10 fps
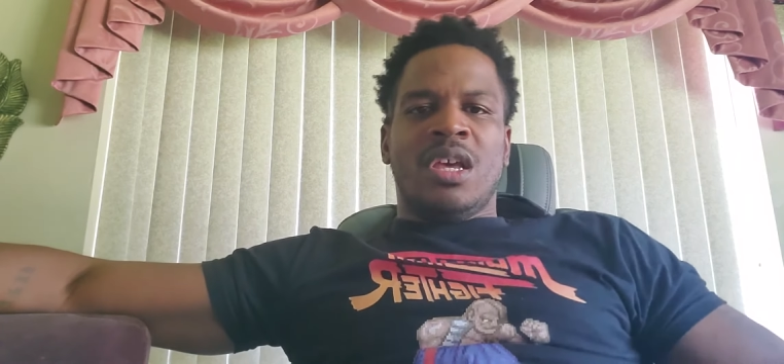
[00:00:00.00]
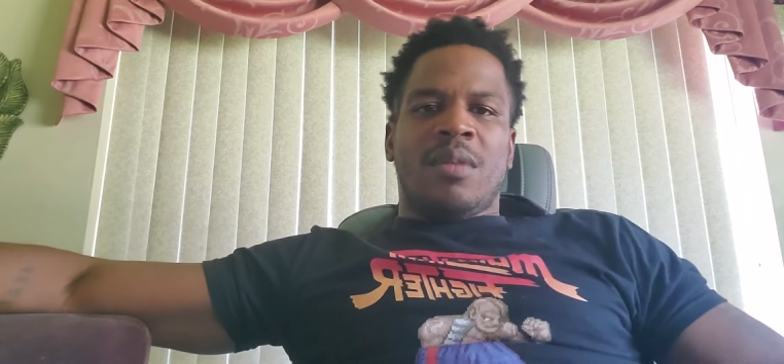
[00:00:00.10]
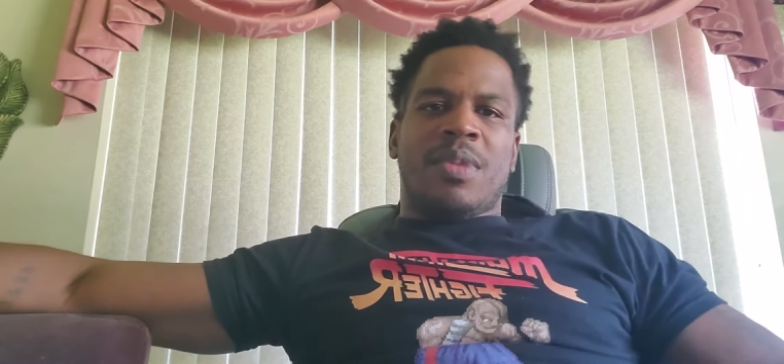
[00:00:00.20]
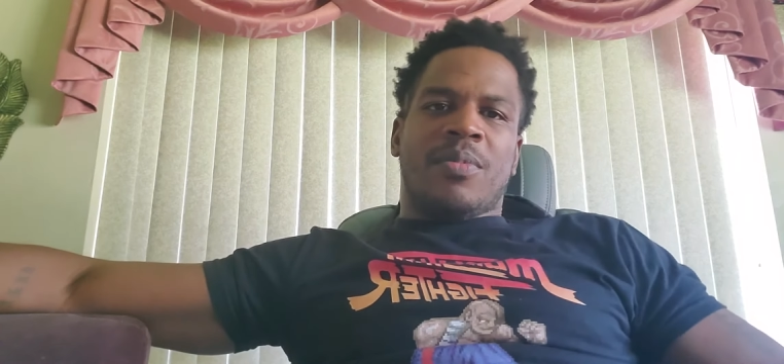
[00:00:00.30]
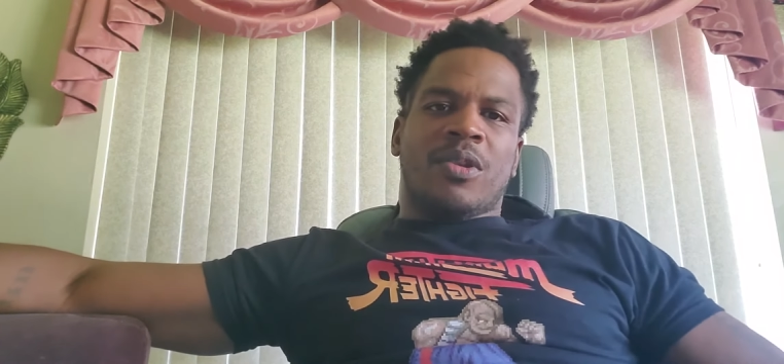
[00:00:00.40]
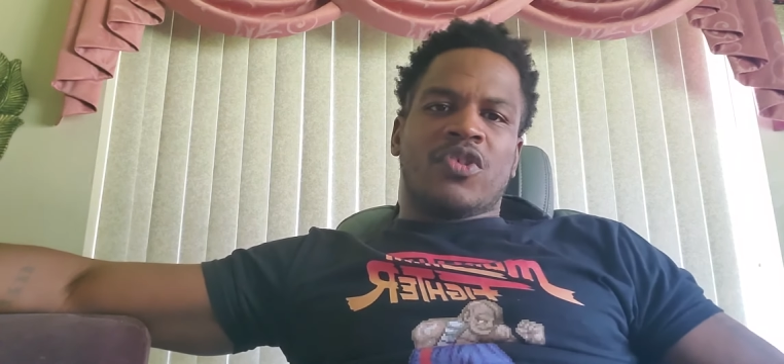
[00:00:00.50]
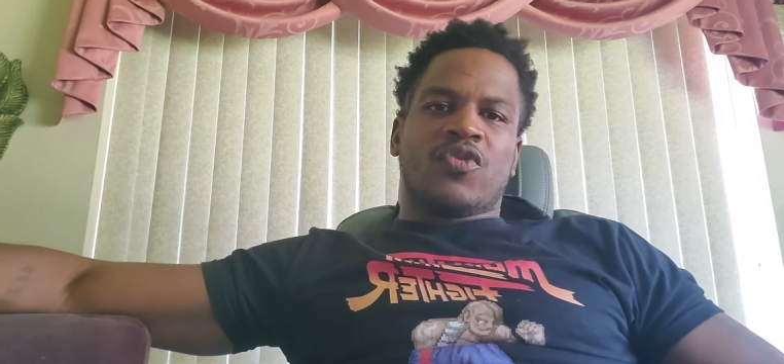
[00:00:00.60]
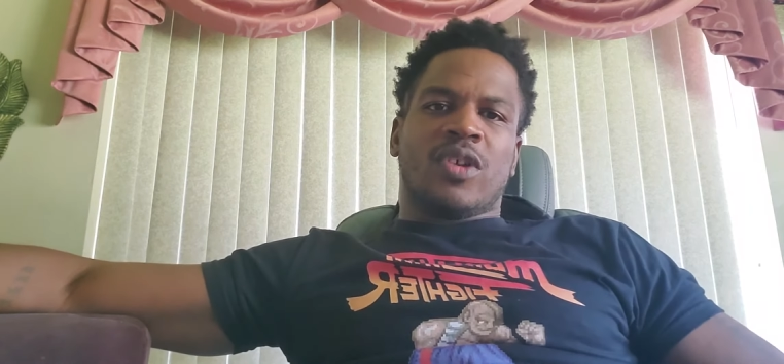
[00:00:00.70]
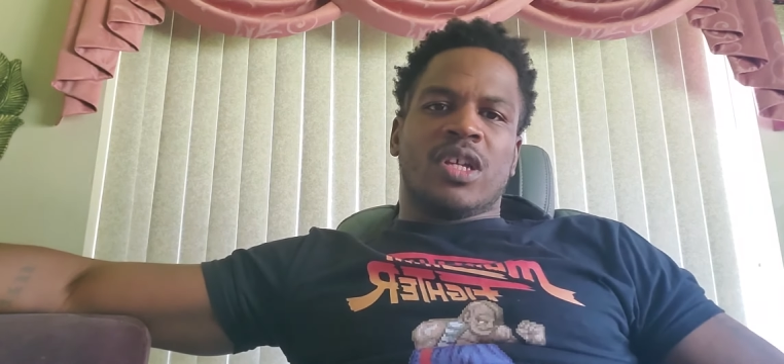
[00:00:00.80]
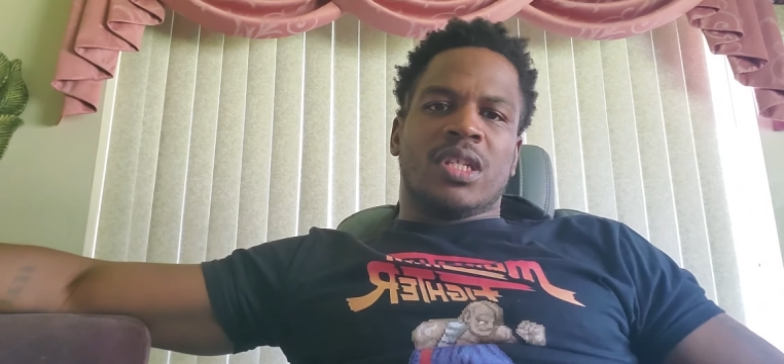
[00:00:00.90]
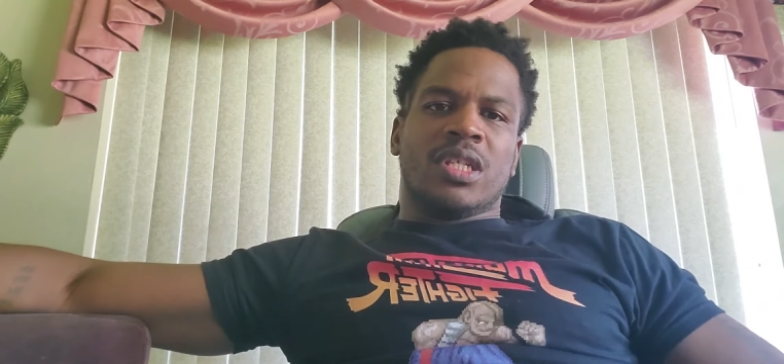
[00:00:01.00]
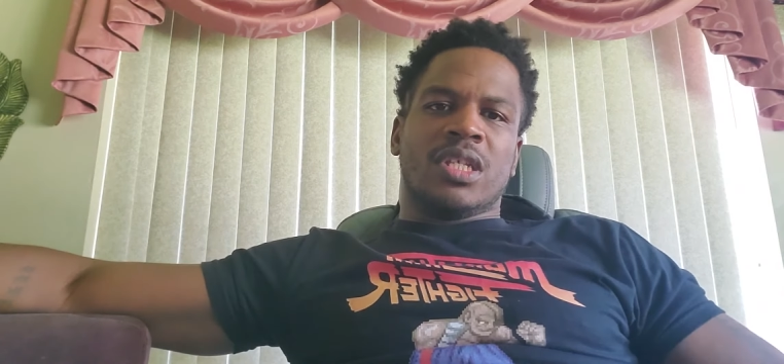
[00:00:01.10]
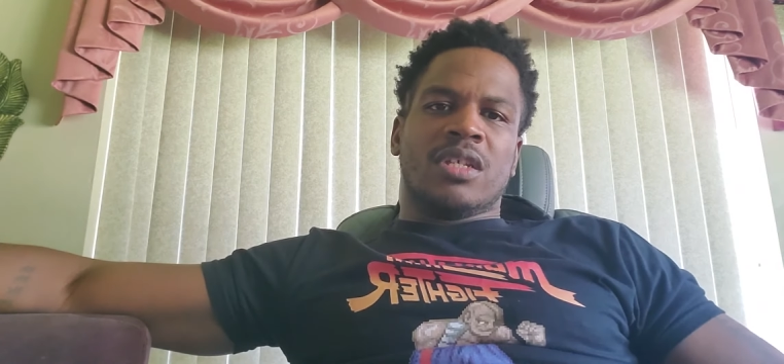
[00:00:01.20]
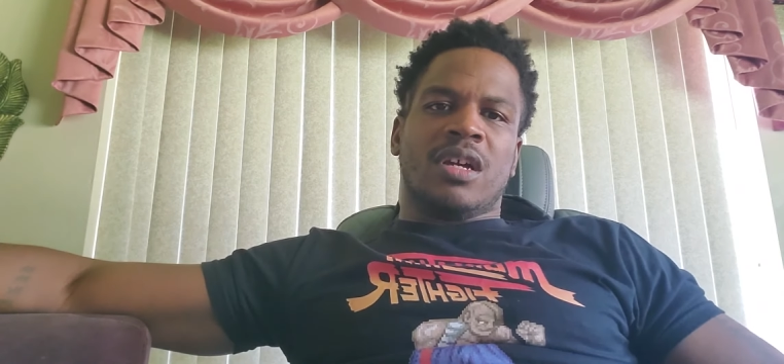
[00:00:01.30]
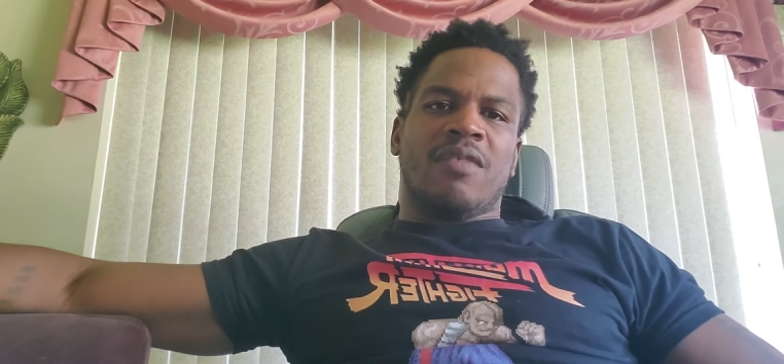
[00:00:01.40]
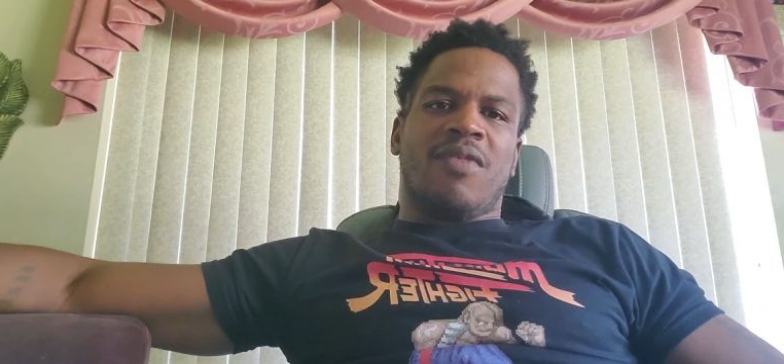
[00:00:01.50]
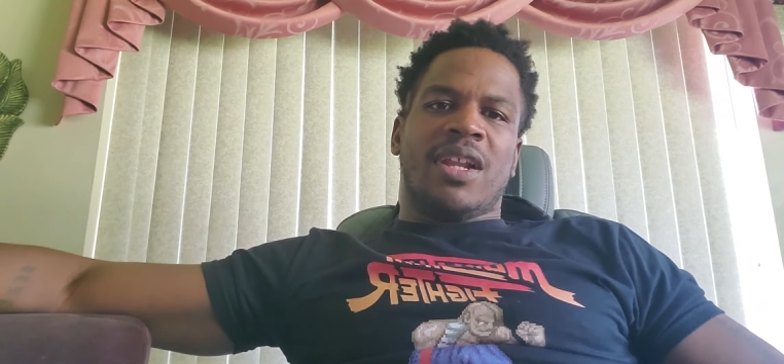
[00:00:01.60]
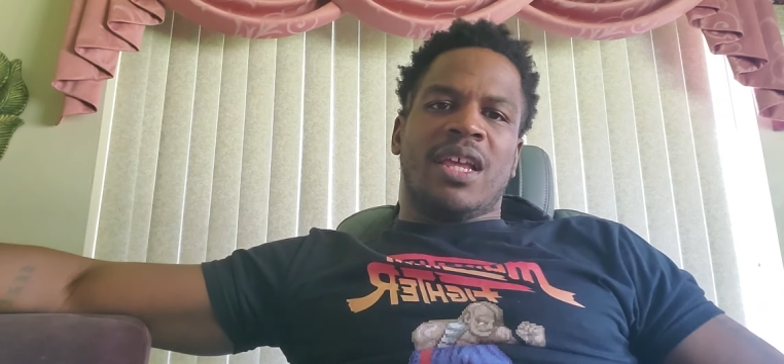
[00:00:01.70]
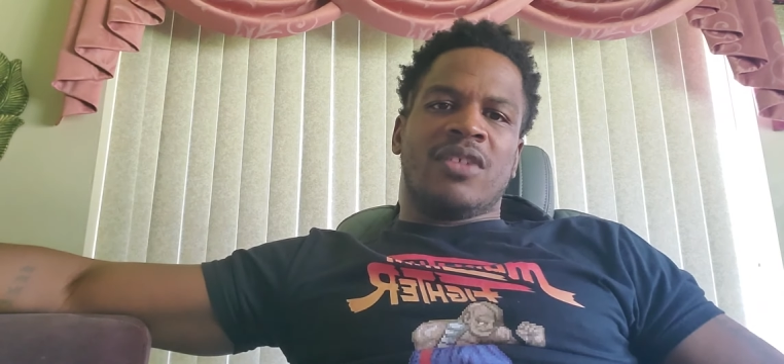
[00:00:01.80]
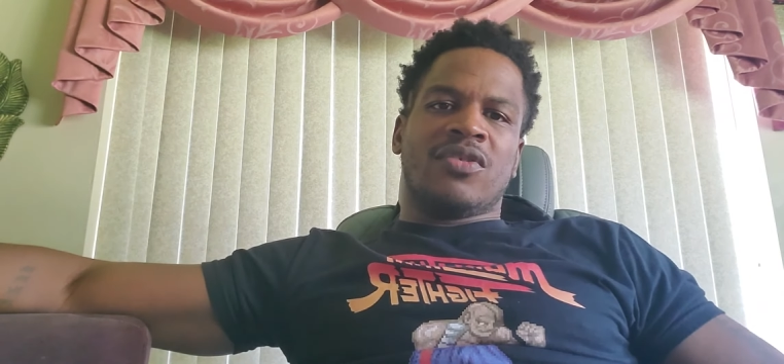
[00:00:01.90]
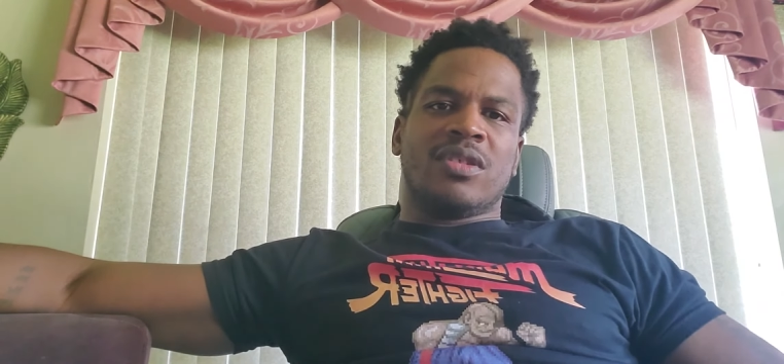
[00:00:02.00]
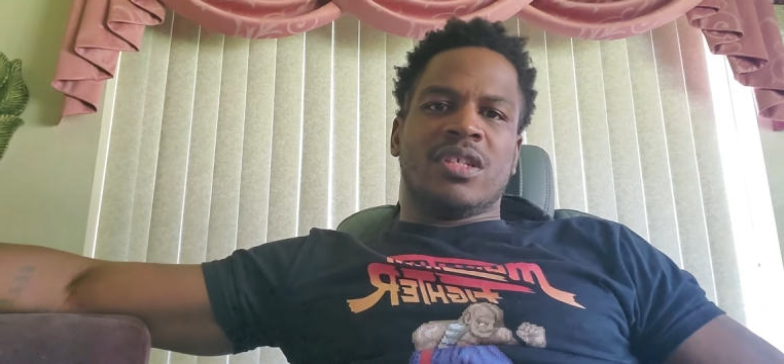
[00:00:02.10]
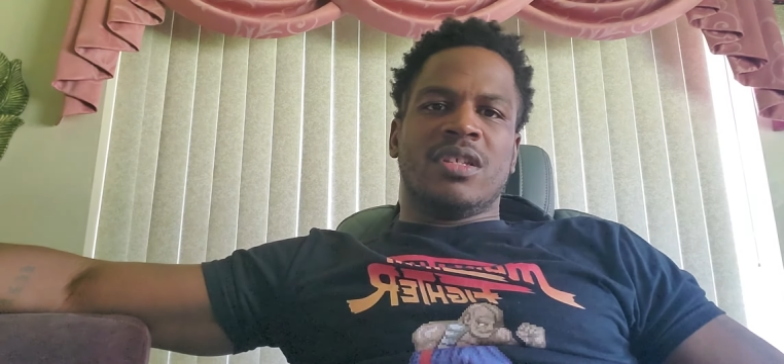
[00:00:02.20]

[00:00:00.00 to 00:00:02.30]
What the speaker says: People are struggling financially.